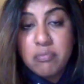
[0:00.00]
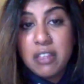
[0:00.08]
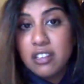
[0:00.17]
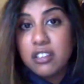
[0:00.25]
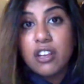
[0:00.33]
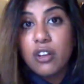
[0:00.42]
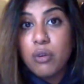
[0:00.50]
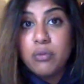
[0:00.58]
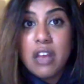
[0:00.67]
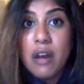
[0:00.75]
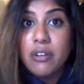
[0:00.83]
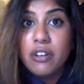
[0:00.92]
things can go
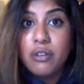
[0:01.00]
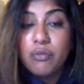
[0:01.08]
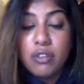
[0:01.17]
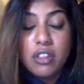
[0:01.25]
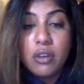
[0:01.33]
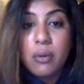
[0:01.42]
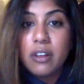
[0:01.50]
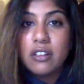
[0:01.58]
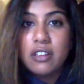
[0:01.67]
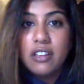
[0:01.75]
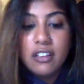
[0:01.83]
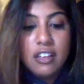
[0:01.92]
downhill really
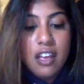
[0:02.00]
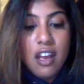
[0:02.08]
quickly,